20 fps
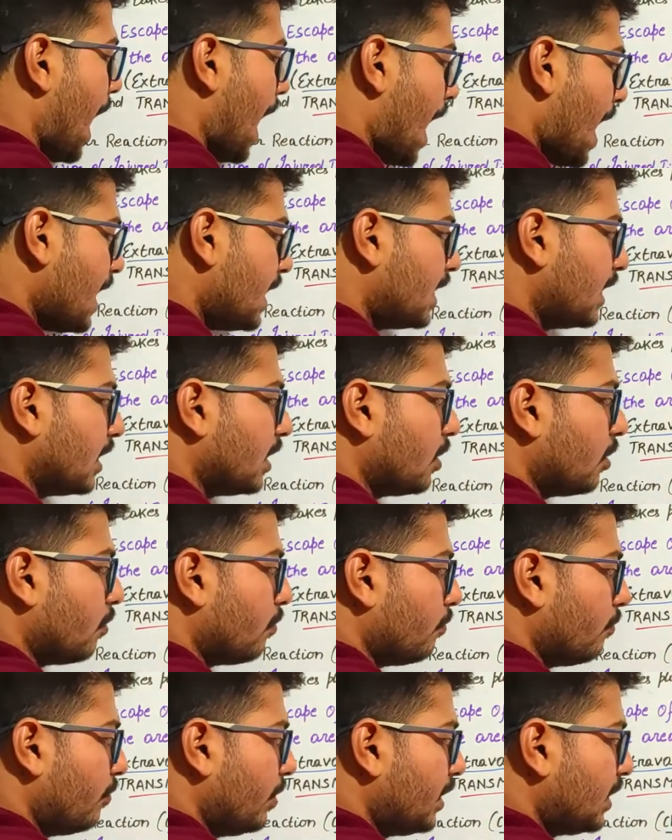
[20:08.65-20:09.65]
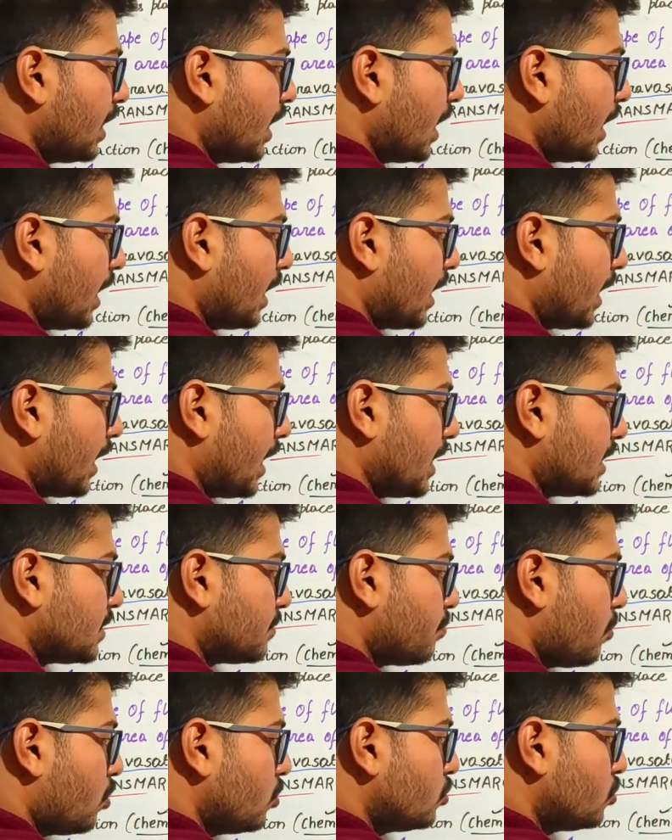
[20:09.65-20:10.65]
and with
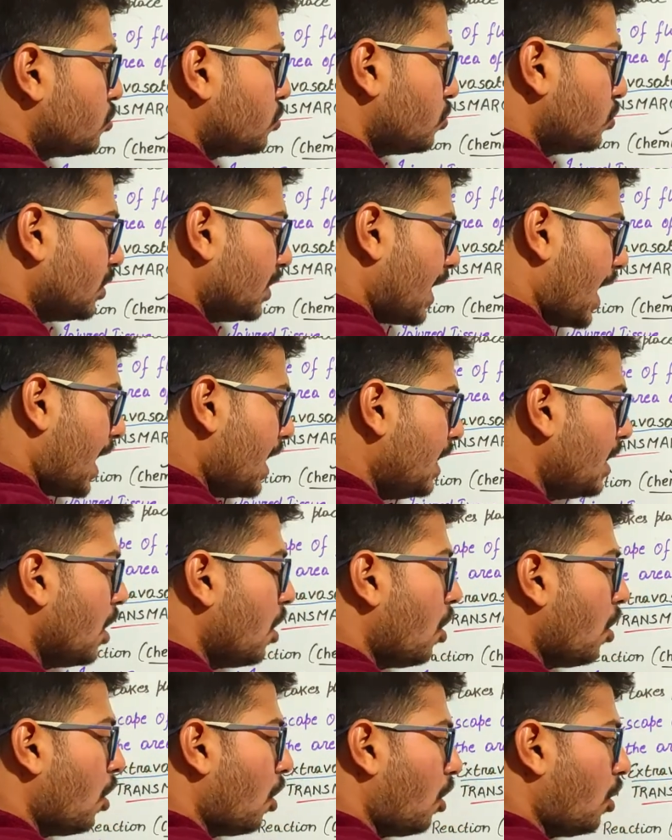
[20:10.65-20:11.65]
response to that,